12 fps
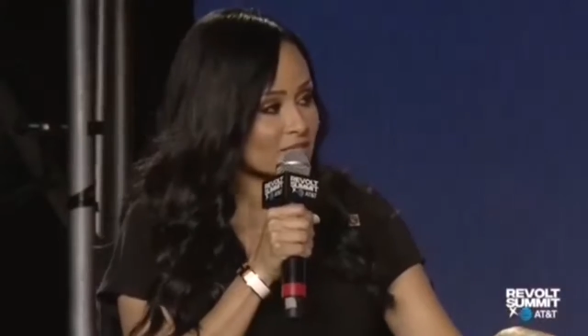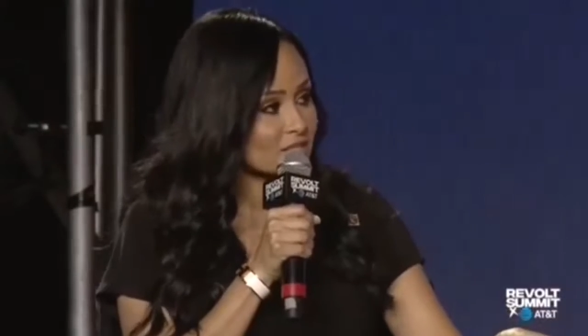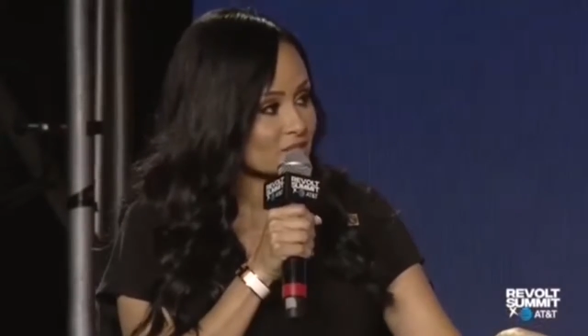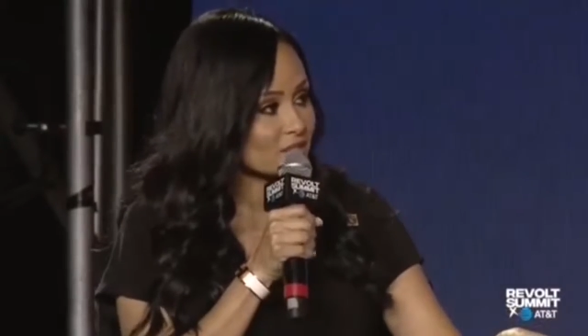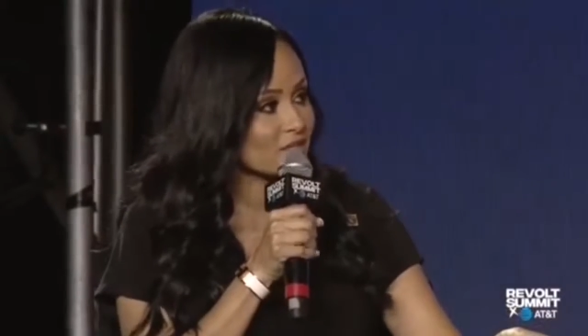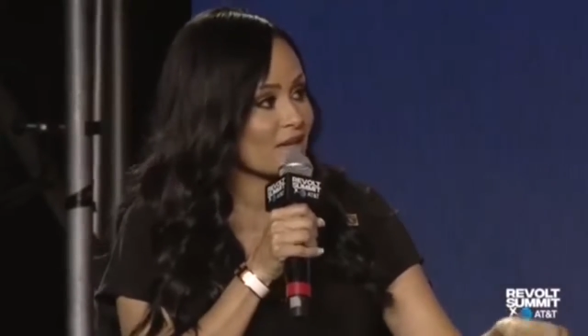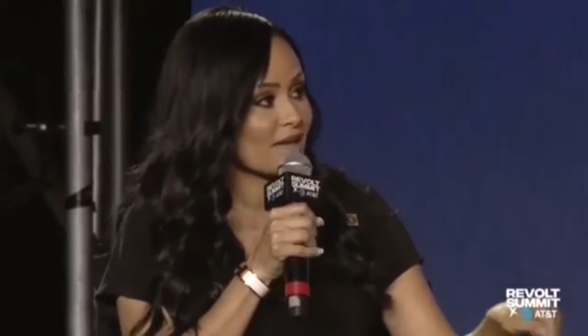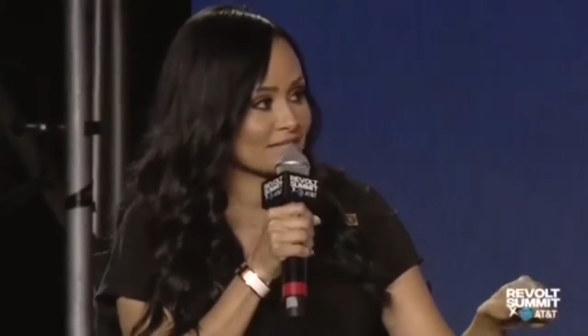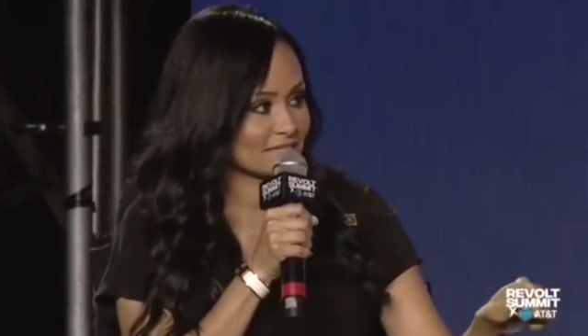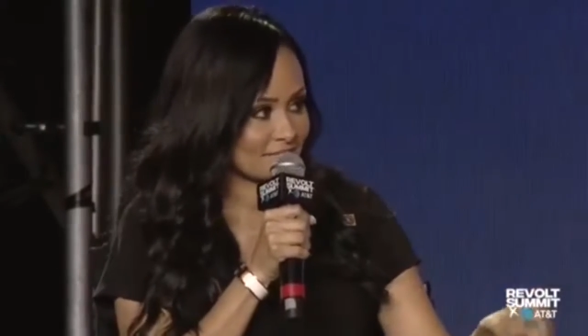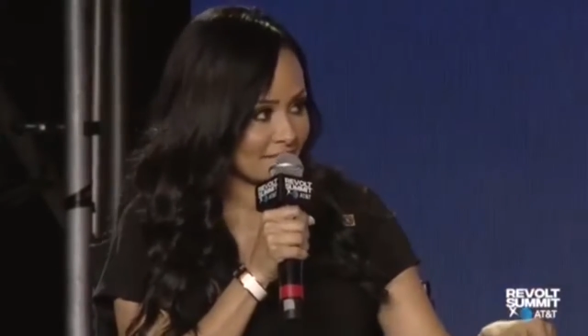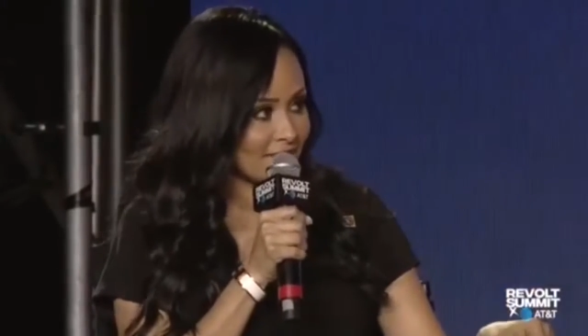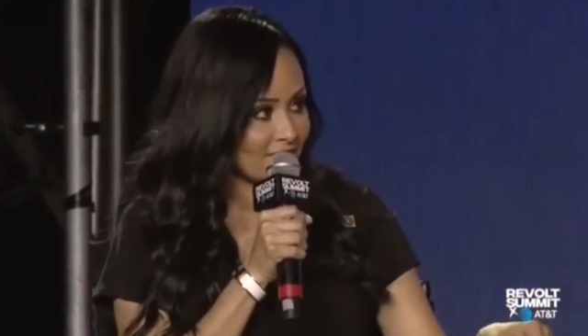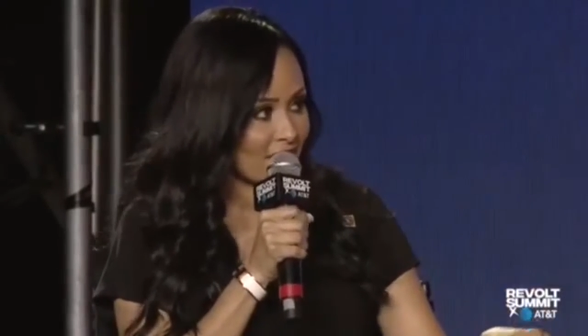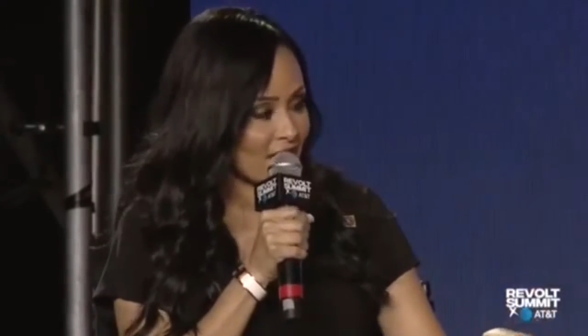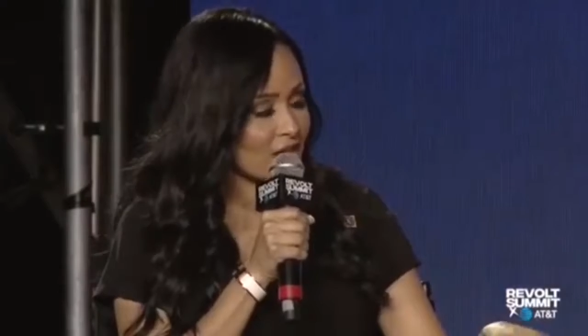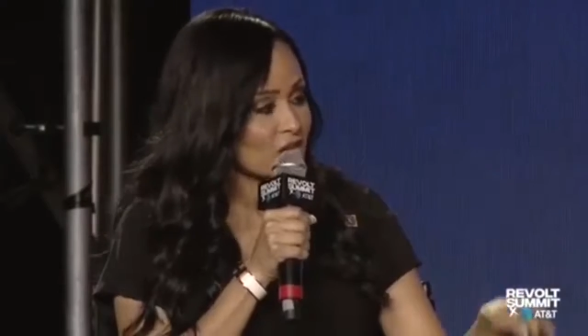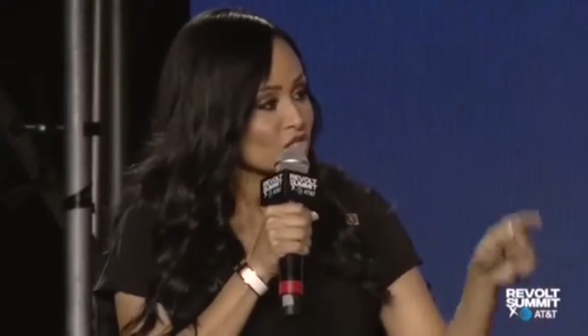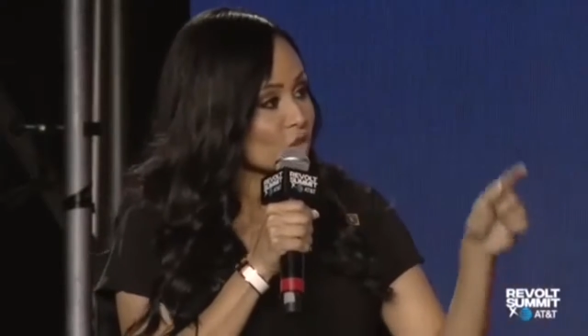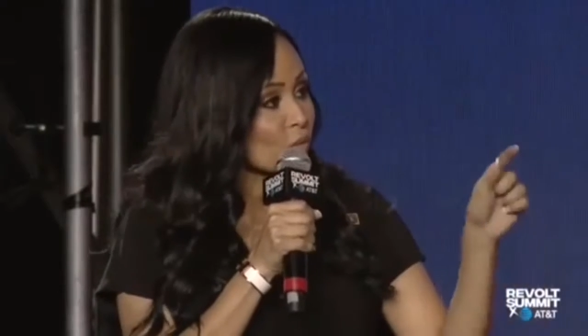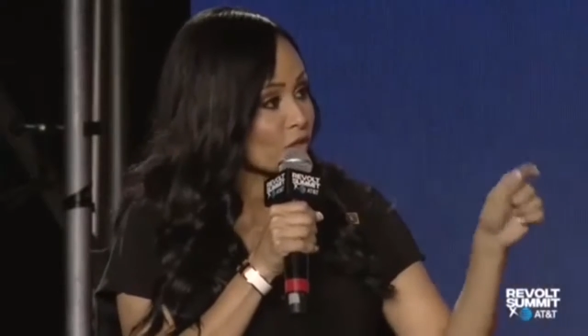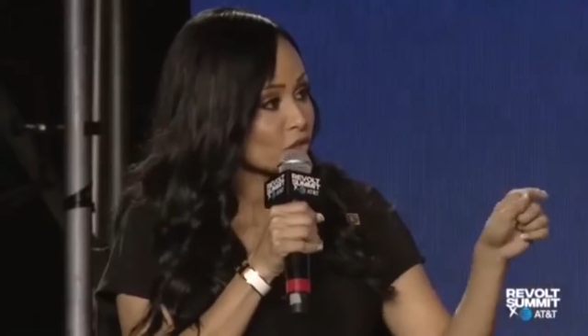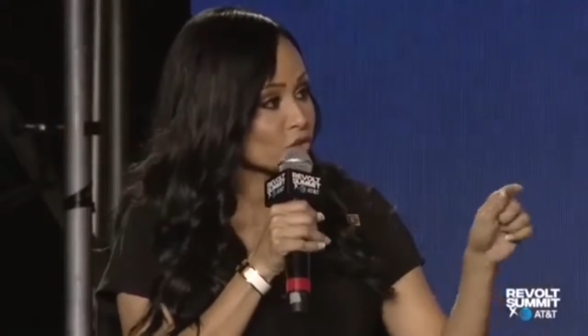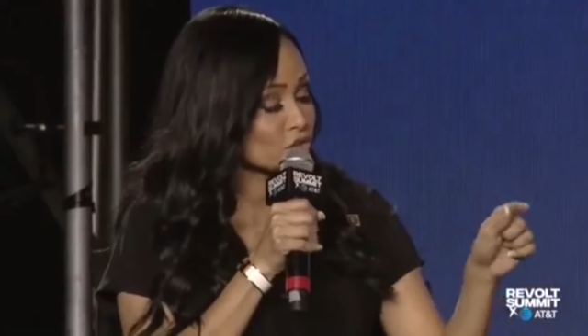A lot of people were making
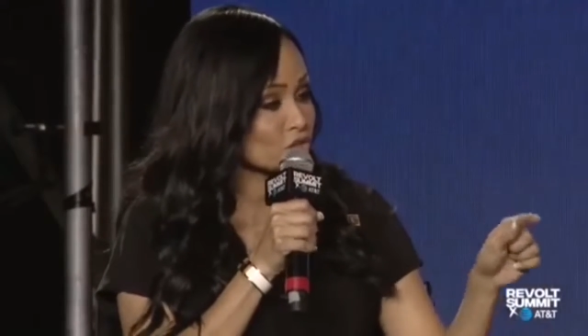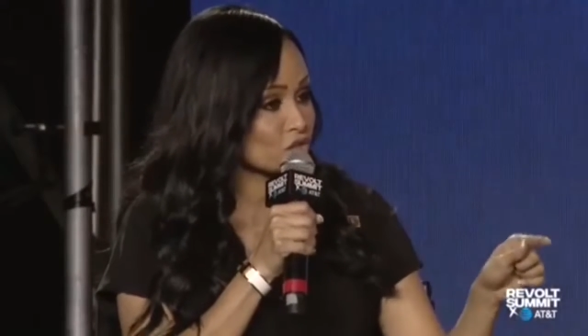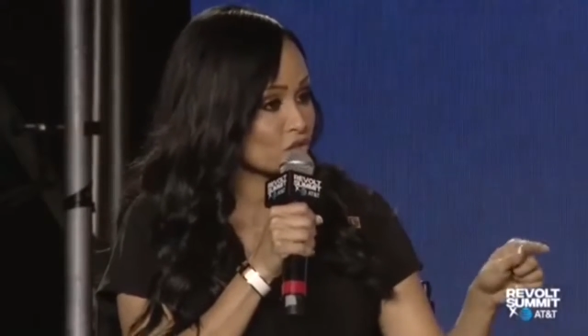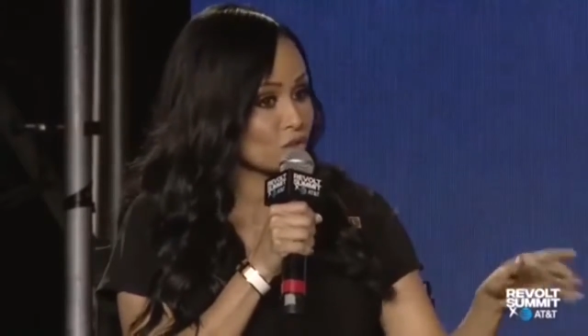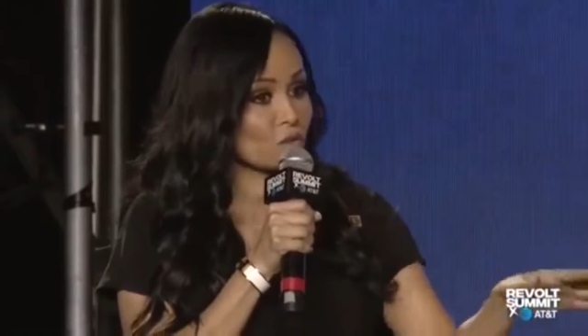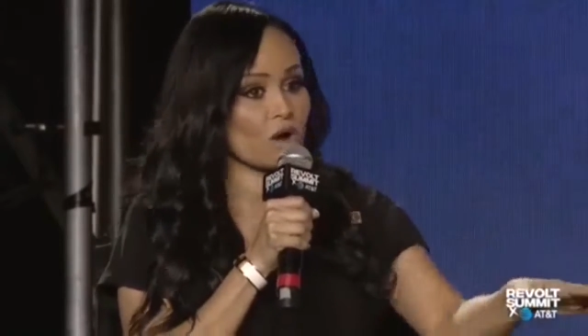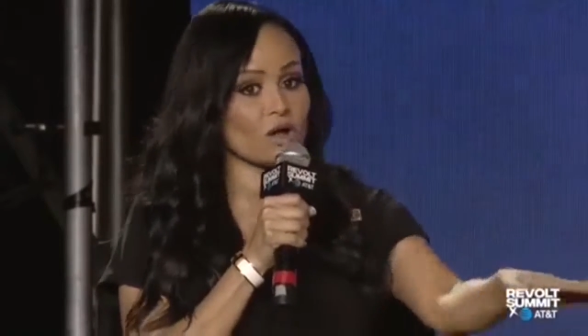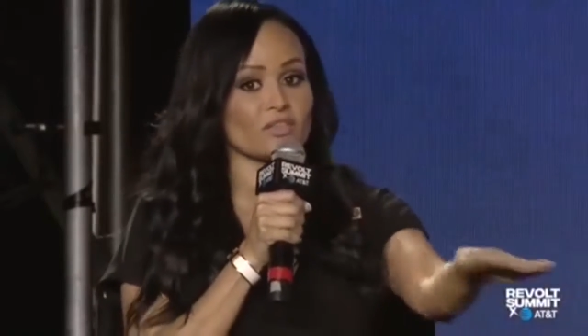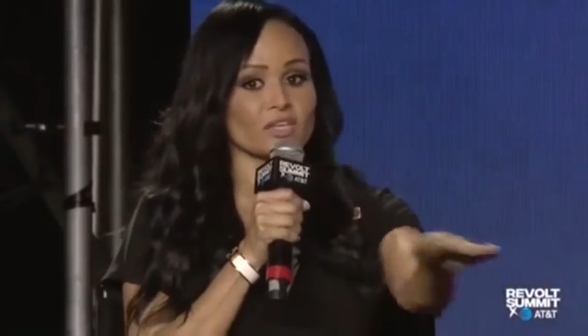comments online